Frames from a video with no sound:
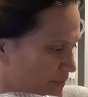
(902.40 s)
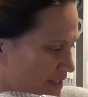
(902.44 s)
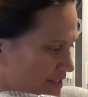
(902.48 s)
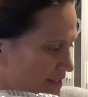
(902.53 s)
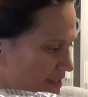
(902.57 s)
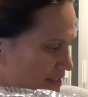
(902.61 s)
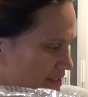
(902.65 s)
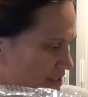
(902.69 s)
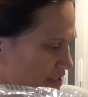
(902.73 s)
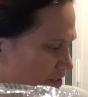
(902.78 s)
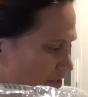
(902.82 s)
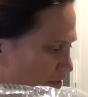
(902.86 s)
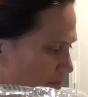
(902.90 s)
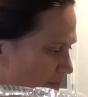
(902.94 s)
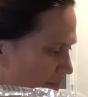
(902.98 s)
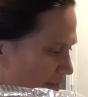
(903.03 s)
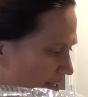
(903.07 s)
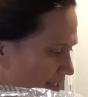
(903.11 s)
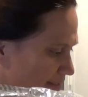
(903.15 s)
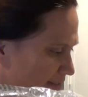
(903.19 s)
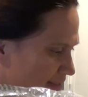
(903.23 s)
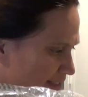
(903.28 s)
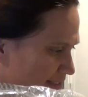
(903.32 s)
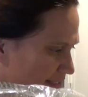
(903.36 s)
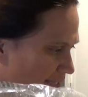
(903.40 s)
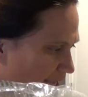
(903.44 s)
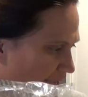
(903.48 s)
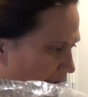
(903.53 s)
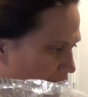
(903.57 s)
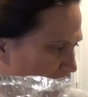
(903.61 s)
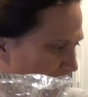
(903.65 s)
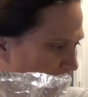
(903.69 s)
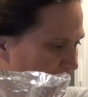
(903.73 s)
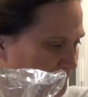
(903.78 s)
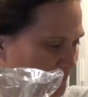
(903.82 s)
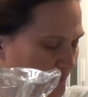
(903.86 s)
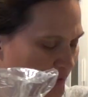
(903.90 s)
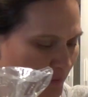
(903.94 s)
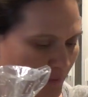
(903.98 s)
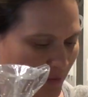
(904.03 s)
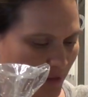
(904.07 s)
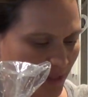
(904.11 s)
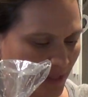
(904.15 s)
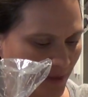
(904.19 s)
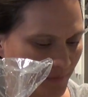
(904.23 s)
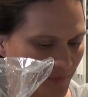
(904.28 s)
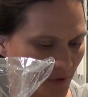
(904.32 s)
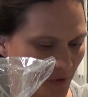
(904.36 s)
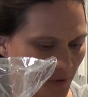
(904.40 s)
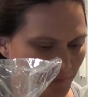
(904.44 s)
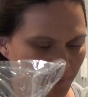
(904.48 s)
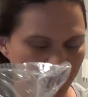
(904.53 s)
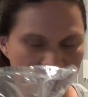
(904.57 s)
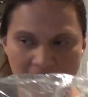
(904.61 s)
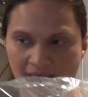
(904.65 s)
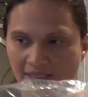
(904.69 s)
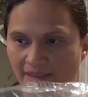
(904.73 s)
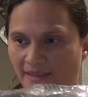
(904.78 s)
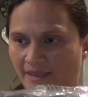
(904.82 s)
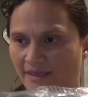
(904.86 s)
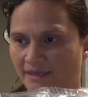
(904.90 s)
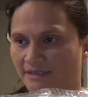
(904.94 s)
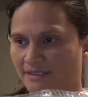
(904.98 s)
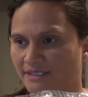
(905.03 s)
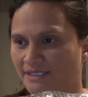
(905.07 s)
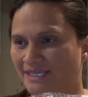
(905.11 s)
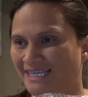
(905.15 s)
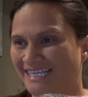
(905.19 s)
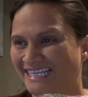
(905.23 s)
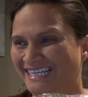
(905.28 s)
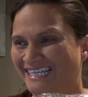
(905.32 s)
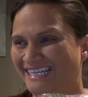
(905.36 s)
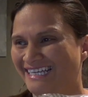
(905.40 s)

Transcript: what does snowman say while I'm opening this?